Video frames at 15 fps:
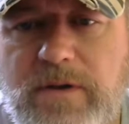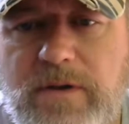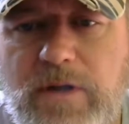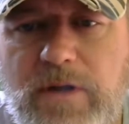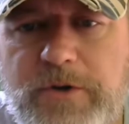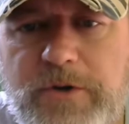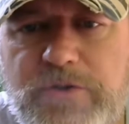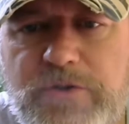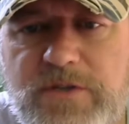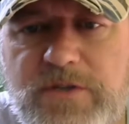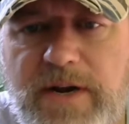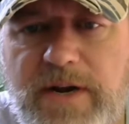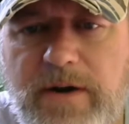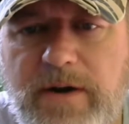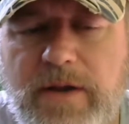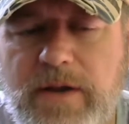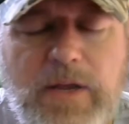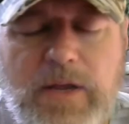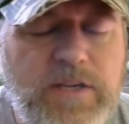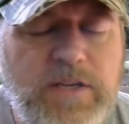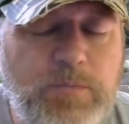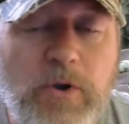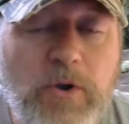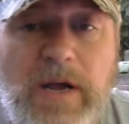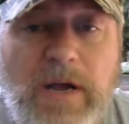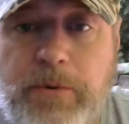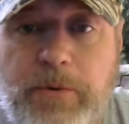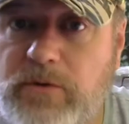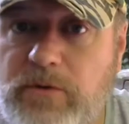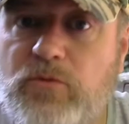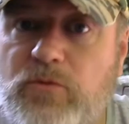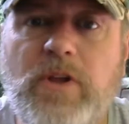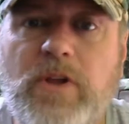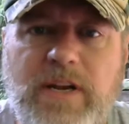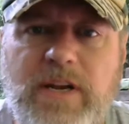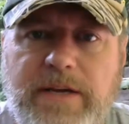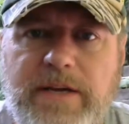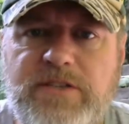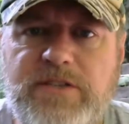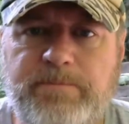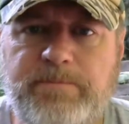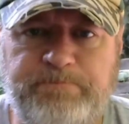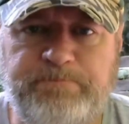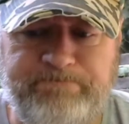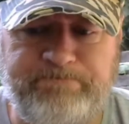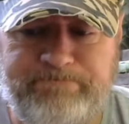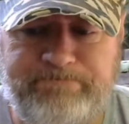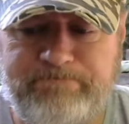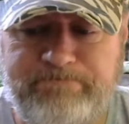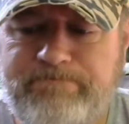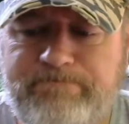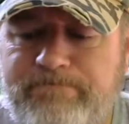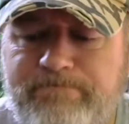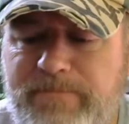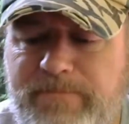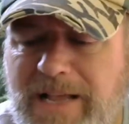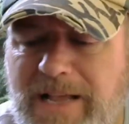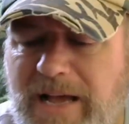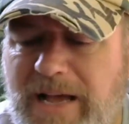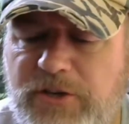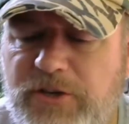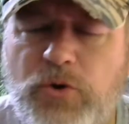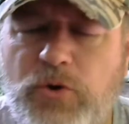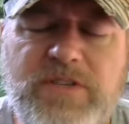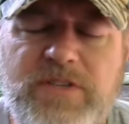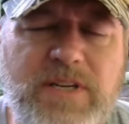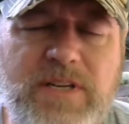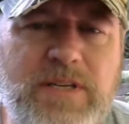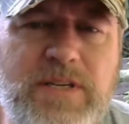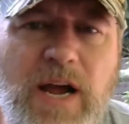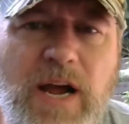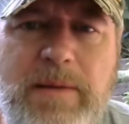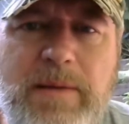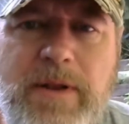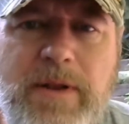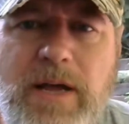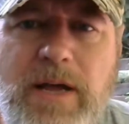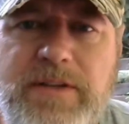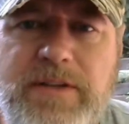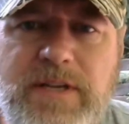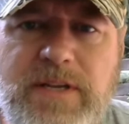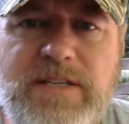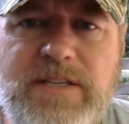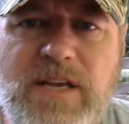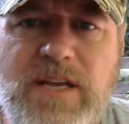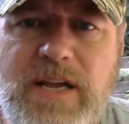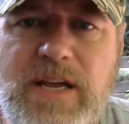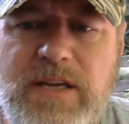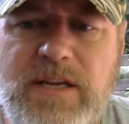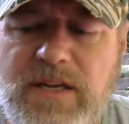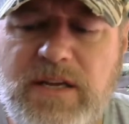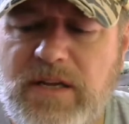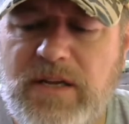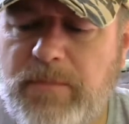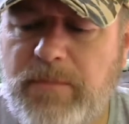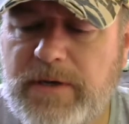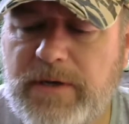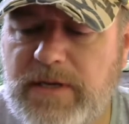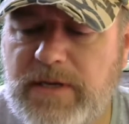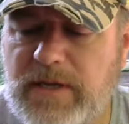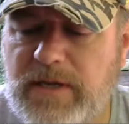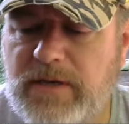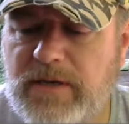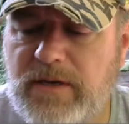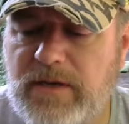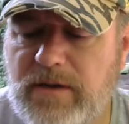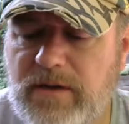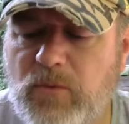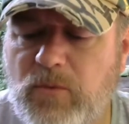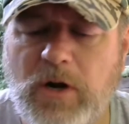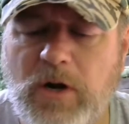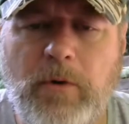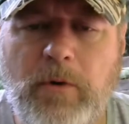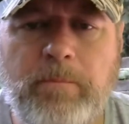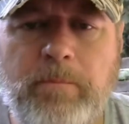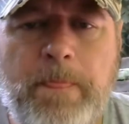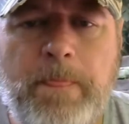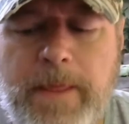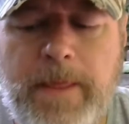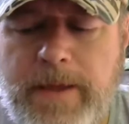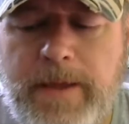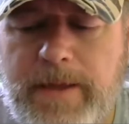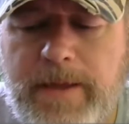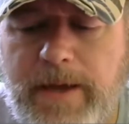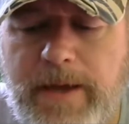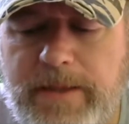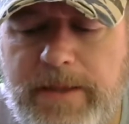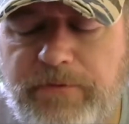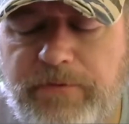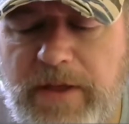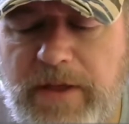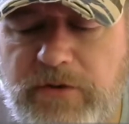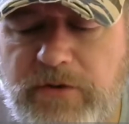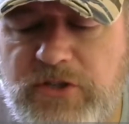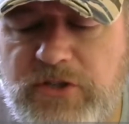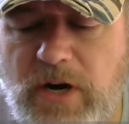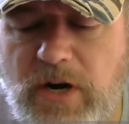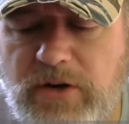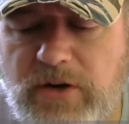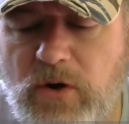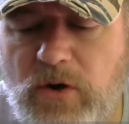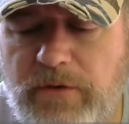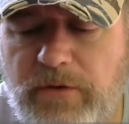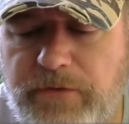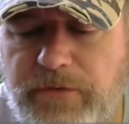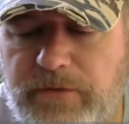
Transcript: no issues there. Smoke output really nice. Draws a tiny bit on the tight side, but workable. The flavors started off